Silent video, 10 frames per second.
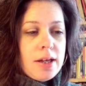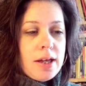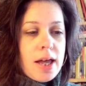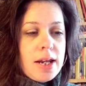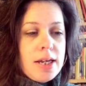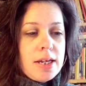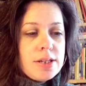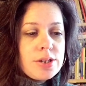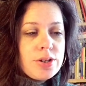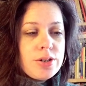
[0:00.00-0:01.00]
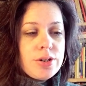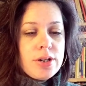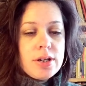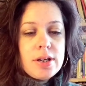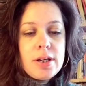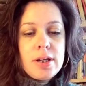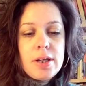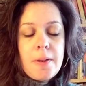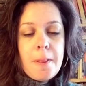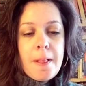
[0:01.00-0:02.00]
Izzard
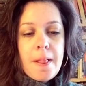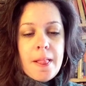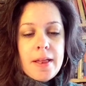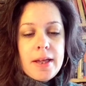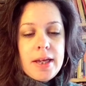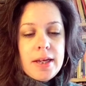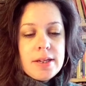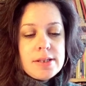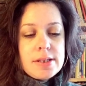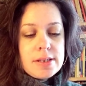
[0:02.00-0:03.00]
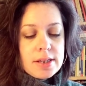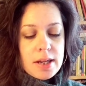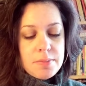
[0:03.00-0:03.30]
can